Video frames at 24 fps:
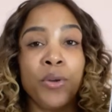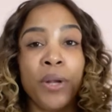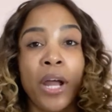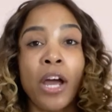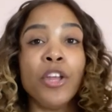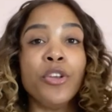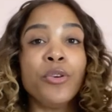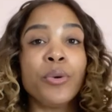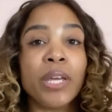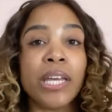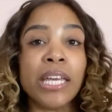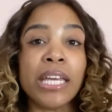Now
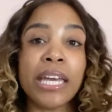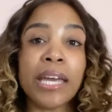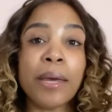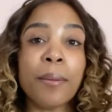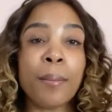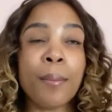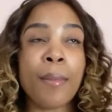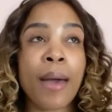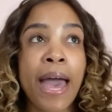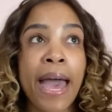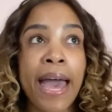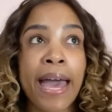you can get
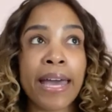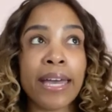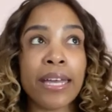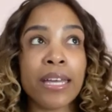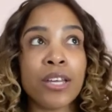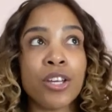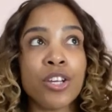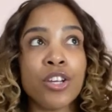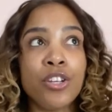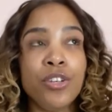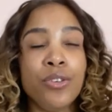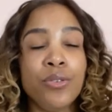matte,
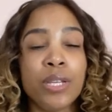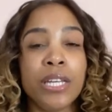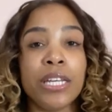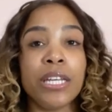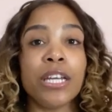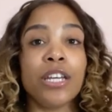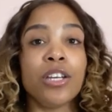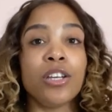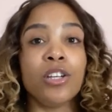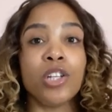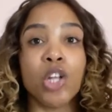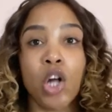you can
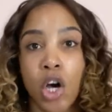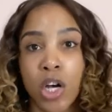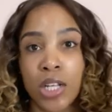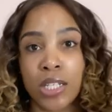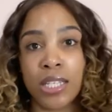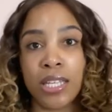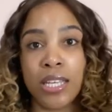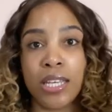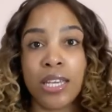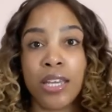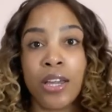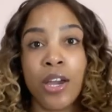get
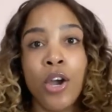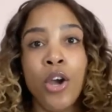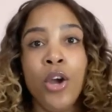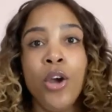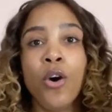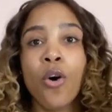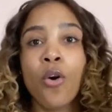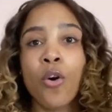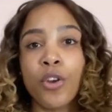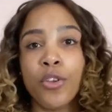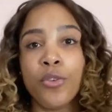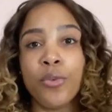glossy,
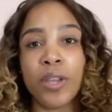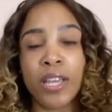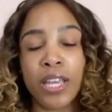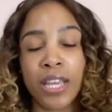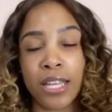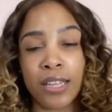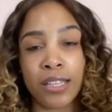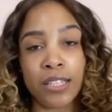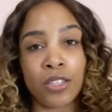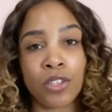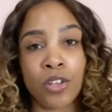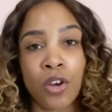or you can
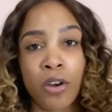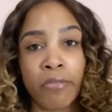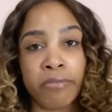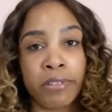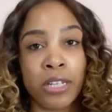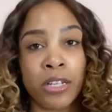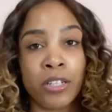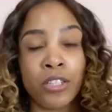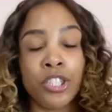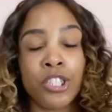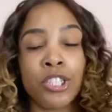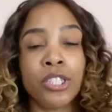get the soft
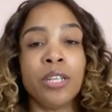touch.